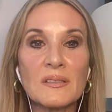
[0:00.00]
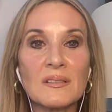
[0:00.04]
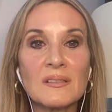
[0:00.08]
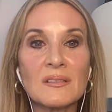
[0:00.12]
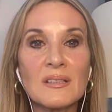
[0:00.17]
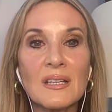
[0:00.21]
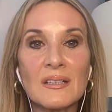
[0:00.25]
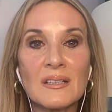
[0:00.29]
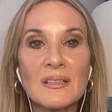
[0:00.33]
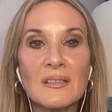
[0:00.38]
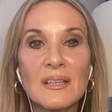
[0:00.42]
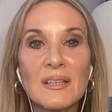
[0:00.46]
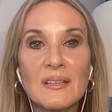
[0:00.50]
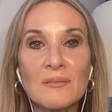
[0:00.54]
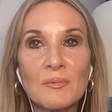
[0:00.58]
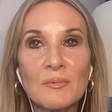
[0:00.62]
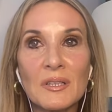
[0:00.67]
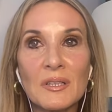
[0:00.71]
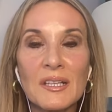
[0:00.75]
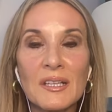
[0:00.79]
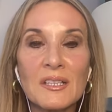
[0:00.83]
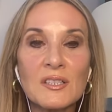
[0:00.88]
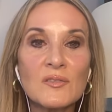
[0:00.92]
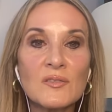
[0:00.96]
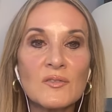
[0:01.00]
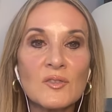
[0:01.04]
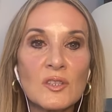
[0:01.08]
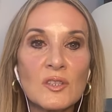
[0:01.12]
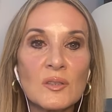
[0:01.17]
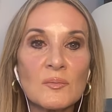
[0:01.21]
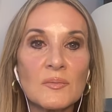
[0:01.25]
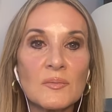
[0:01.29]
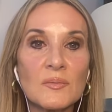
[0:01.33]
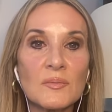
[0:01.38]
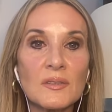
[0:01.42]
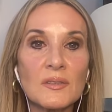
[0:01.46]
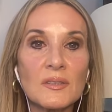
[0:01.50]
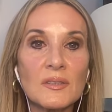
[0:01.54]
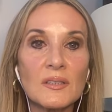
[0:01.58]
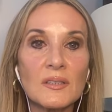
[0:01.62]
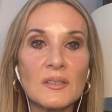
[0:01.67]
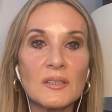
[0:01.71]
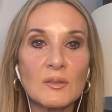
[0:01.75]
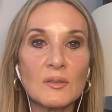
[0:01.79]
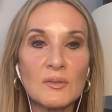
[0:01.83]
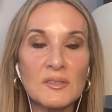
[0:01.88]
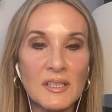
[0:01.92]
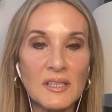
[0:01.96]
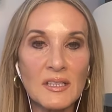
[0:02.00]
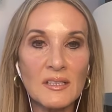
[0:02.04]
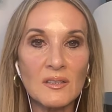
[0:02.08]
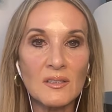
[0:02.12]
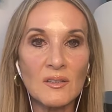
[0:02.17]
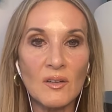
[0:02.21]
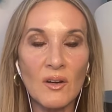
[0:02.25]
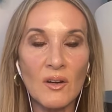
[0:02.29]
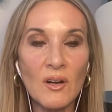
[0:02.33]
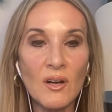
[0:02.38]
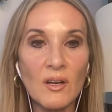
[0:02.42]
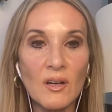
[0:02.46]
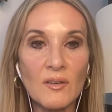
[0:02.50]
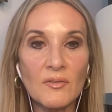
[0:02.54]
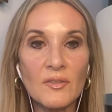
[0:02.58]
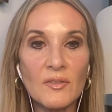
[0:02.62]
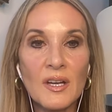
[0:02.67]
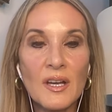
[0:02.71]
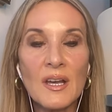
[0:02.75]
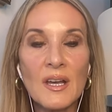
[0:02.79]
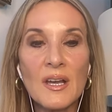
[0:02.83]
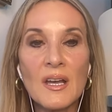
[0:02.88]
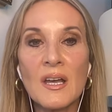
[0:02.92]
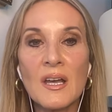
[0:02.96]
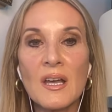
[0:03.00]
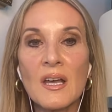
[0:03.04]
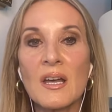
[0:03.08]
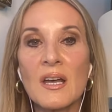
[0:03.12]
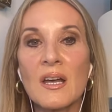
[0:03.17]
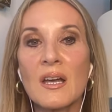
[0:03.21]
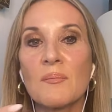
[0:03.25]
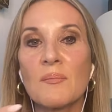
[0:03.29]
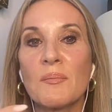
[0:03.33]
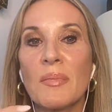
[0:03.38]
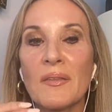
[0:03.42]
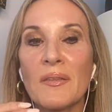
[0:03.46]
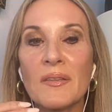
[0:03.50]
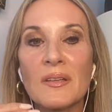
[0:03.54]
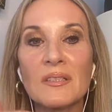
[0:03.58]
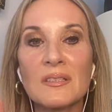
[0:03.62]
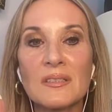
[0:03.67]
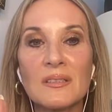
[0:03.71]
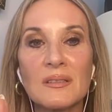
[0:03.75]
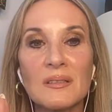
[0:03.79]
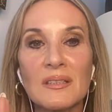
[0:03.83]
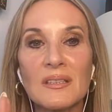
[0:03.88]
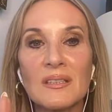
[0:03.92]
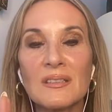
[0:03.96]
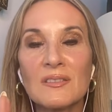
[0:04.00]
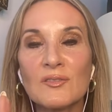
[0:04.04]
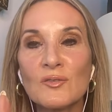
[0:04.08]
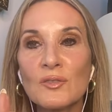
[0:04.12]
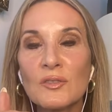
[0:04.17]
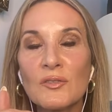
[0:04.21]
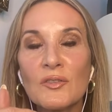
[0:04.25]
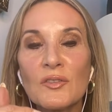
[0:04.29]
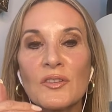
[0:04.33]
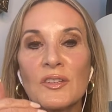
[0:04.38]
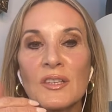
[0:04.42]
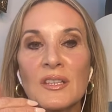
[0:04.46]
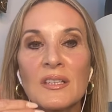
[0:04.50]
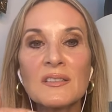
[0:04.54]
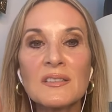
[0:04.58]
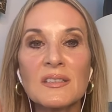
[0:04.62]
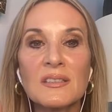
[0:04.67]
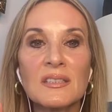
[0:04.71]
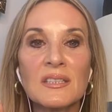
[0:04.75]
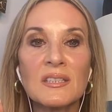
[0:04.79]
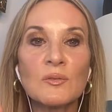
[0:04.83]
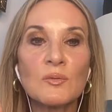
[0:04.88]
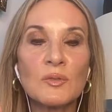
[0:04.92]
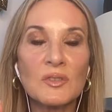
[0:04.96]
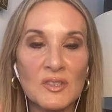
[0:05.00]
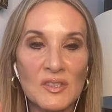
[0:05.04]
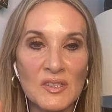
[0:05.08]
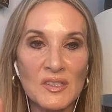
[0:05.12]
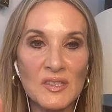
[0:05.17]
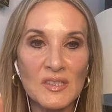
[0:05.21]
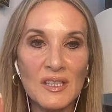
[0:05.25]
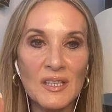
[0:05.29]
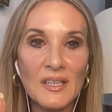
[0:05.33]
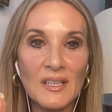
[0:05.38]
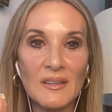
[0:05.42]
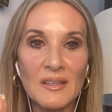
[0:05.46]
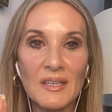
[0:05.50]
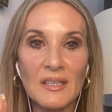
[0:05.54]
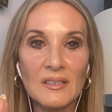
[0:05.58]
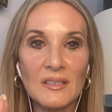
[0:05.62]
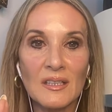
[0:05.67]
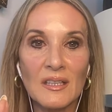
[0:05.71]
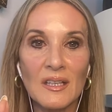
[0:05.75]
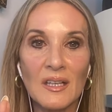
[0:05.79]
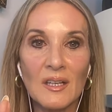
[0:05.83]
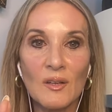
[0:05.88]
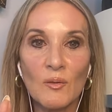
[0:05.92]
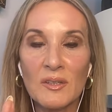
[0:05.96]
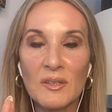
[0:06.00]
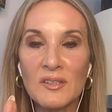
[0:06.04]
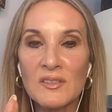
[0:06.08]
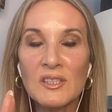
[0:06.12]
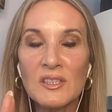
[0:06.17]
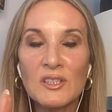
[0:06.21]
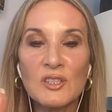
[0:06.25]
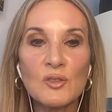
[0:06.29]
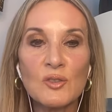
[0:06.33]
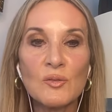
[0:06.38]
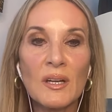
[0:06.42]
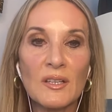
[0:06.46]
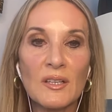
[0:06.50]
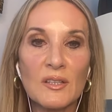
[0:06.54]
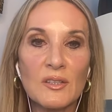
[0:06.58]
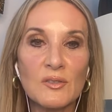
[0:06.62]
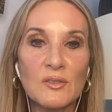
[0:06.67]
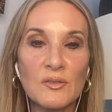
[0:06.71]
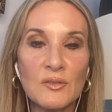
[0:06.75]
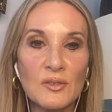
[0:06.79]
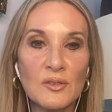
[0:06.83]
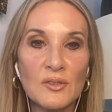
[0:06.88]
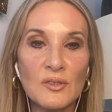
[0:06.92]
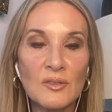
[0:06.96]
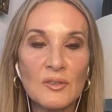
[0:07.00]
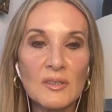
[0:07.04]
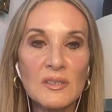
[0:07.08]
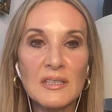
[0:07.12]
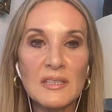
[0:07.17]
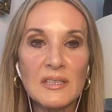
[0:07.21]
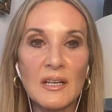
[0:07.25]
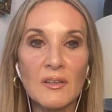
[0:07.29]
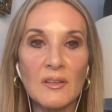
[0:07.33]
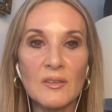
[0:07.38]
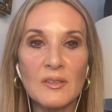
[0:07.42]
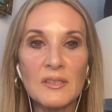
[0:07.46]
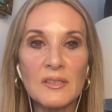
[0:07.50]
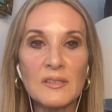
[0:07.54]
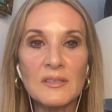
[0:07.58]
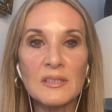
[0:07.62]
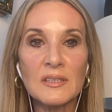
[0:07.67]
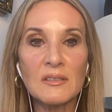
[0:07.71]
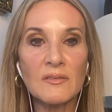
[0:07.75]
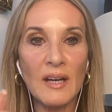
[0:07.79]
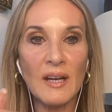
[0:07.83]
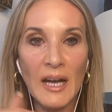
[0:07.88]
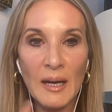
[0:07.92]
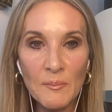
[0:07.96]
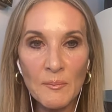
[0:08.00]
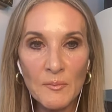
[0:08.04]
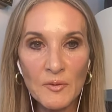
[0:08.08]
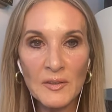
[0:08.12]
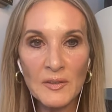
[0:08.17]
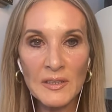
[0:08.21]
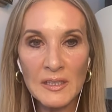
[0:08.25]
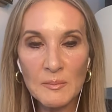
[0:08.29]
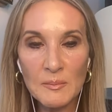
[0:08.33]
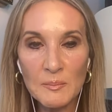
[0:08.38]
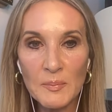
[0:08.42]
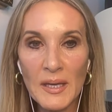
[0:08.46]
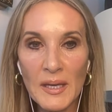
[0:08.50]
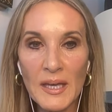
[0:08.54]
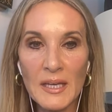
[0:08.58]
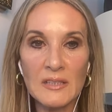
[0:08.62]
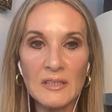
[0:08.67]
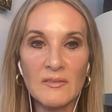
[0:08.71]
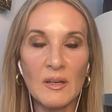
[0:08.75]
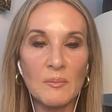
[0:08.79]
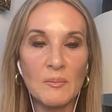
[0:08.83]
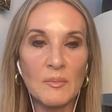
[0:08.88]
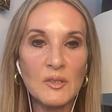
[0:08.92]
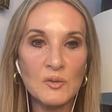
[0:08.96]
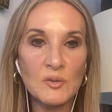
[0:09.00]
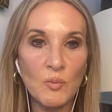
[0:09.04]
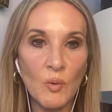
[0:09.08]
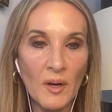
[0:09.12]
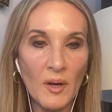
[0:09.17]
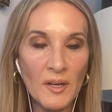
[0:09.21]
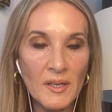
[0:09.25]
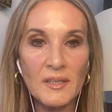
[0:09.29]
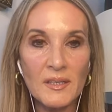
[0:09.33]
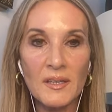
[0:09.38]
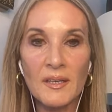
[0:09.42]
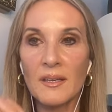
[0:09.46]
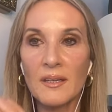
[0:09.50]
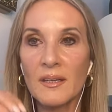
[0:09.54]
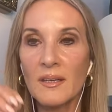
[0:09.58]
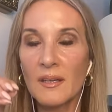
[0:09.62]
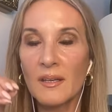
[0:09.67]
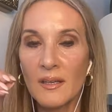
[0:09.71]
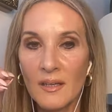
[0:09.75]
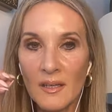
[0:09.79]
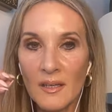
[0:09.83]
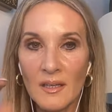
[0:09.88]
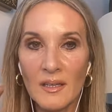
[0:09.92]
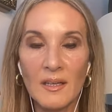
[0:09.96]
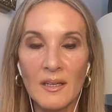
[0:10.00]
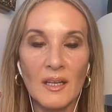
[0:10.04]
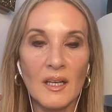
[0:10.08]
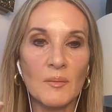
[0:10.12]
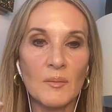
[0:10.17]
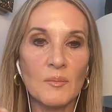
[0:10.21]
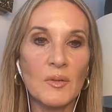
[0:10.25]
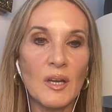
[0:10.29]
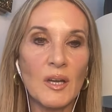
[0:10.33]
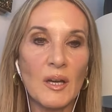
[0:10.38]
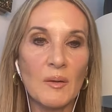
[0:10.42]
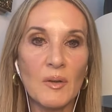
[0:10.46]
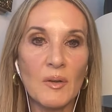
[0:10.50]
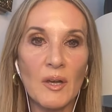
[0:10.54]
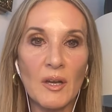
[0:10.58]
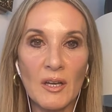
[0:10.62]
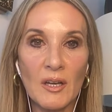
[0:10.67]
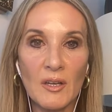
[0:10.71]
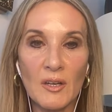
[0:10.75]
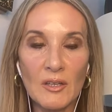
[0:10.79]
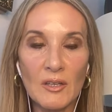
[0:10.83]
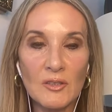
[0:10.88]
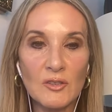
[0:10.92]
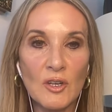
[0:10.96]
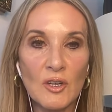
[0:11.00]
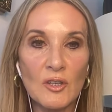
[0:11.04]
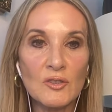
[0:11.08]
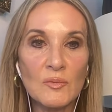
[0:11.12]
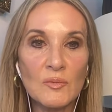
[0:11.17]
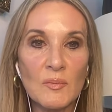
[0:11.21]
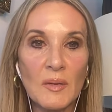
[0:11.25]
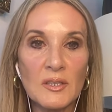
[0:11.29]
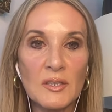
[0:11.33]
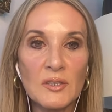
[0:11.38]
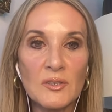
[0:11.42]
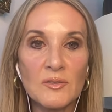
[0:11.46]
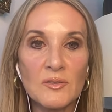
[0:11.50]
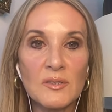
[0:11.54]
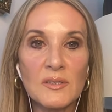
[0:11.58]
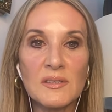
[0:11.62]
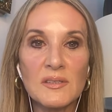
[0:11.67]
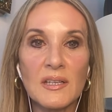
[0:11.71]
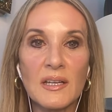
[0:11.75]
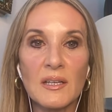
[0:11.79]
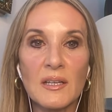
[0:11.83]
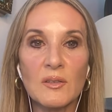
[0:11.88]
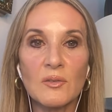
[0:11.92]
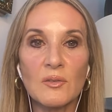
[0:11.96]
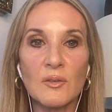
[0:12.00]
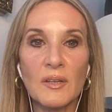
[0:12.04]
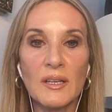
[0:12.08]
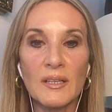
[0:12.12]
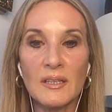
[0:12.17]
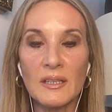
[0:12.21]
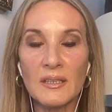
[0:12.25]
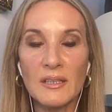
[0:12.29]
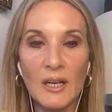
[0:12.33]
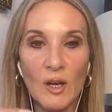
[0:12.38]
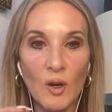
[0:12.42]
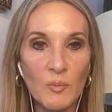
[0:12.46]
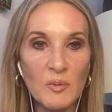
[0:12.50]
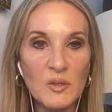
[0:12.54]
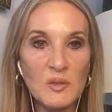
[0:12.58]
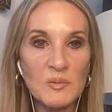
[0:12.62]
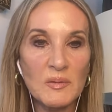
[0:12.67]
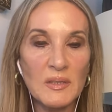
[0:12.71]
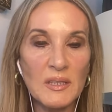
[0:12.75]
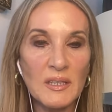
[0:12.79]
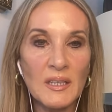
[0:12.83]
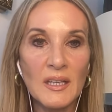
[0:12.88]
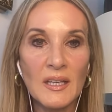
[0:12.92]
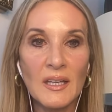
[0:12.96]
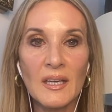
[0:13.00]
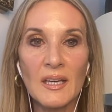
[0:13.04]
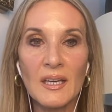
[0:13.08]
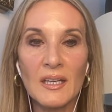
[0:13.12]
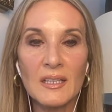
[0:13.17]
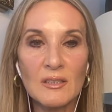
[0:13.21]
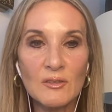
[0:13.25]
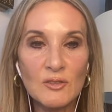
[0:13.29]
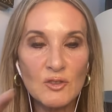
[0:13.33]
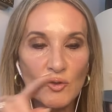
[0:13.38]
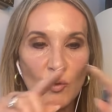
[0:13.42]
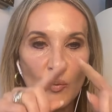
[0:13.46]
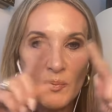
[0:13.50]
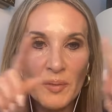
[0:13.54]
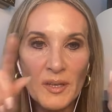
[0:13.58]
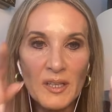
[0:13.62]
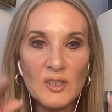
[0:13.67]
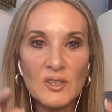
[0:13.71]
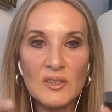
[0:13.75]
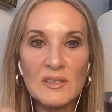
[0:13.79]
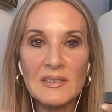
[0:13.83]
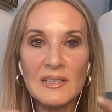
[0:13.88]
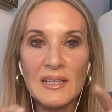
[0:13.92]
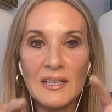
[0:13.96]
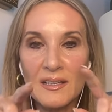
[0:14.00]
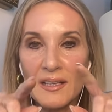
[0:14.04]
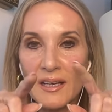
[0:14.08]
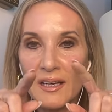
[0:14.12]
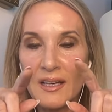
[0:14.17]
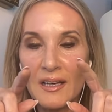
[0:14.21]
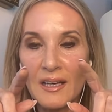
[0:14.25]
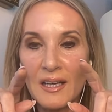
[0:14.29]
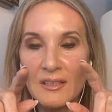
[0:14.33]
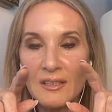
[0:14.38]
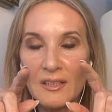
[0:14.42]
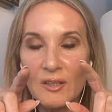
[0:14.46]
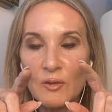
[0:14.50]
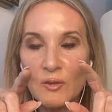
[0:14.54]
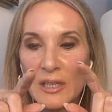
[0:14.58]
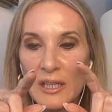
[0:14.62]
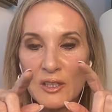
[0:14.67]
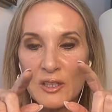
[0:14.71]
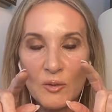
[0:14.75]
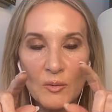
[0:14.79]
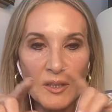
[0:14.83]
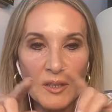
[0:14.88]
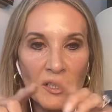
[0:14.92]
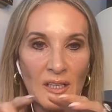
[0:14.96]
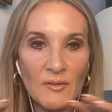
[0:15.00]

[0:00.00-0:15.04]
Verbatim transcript: that, that when I interviewed him, he was eight and a half. Wow. Uh, the, the, the sort of things that he would say that once he knew how to do the neurocycle, he said, if I'm feeling bad, if I miss one day, I'm, I, I go do my neurocycle and it helps me. And you'll draw pictures like, I don't, I don't want to have